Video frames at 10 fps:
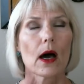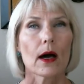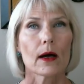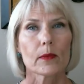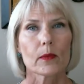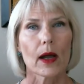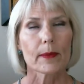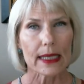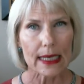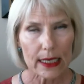
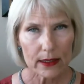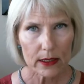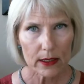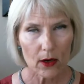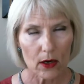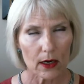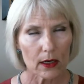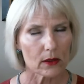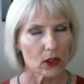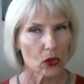I'm getting into the
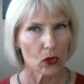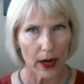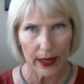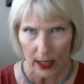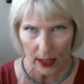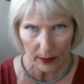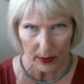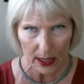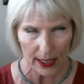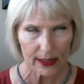car, cranking up
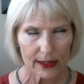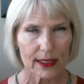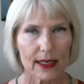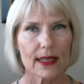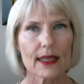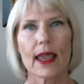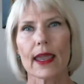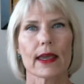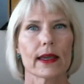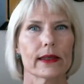the AC
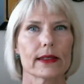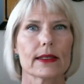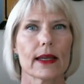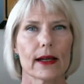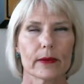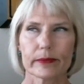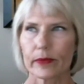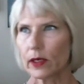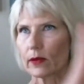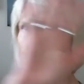and,
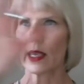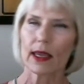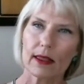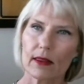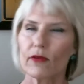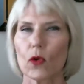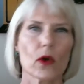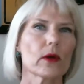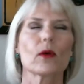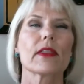you know, taking the
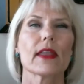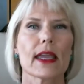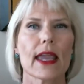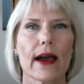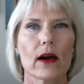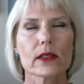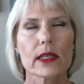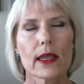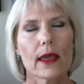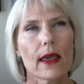foil thing out.
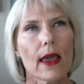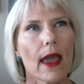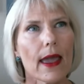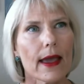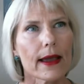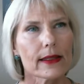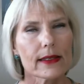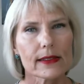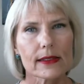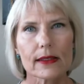And
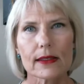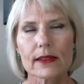this